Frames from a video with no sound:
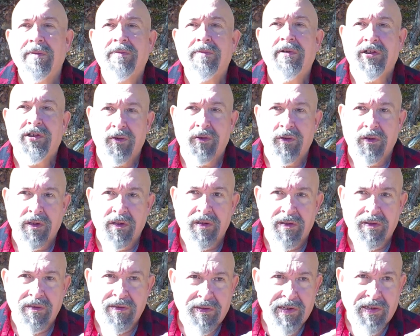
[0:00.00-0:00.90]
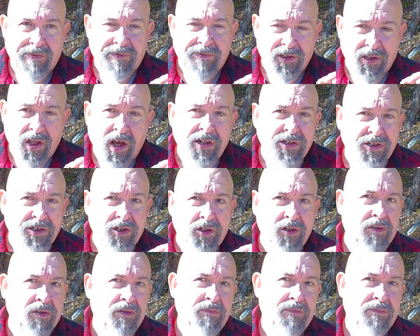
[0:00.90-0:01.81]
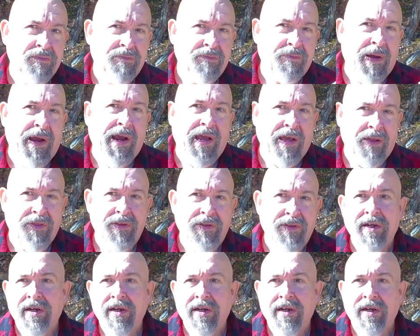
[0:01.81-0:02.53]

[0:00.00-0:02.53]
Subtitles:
but you have a logical path